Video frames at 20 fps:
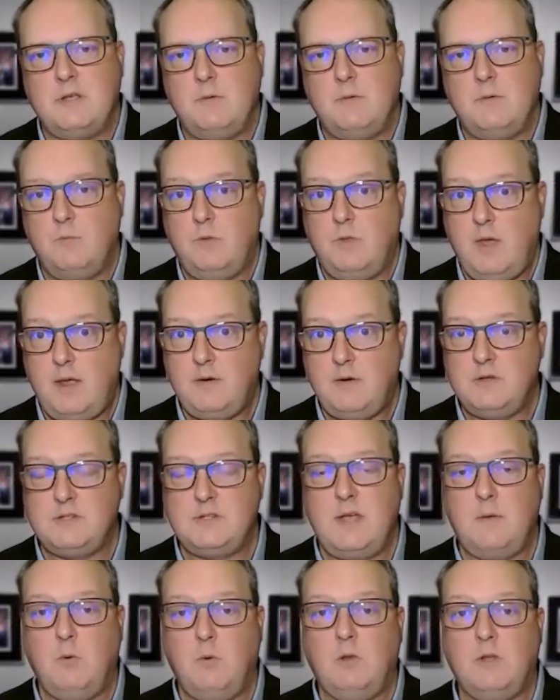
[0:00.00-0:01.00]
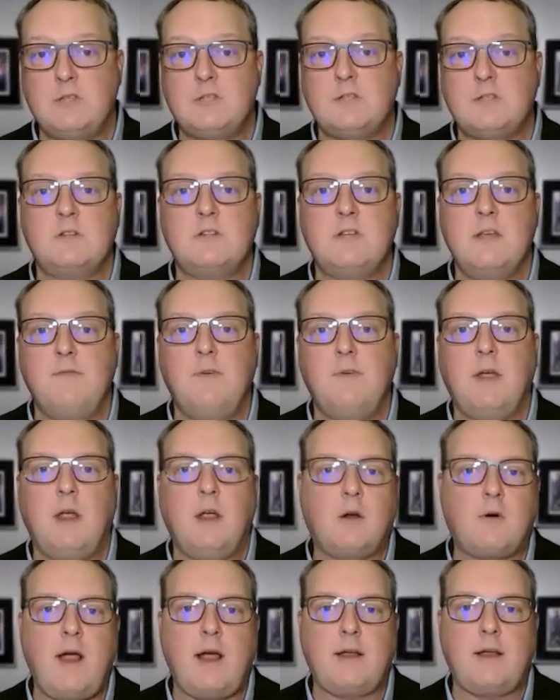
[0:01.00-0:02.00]
And they just said, well, let's see if we
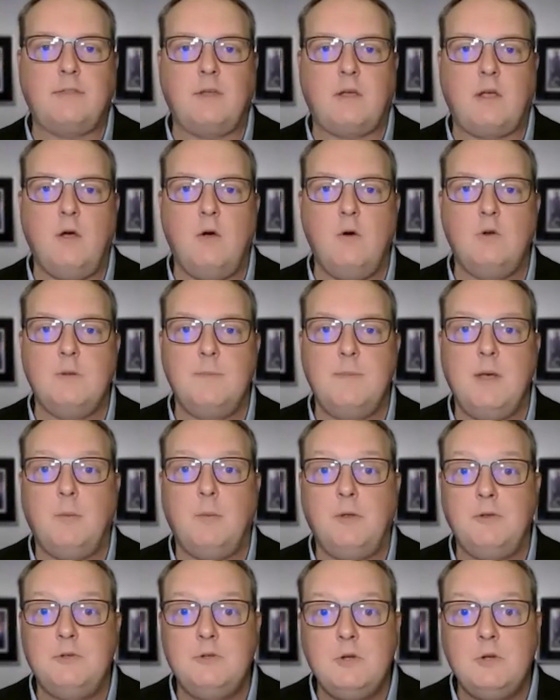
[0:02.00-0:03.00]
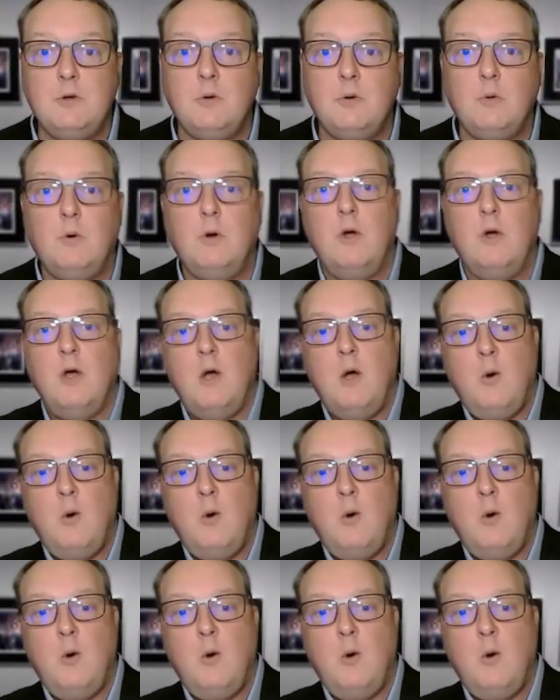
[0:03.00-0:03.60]
can crack the code to be able to do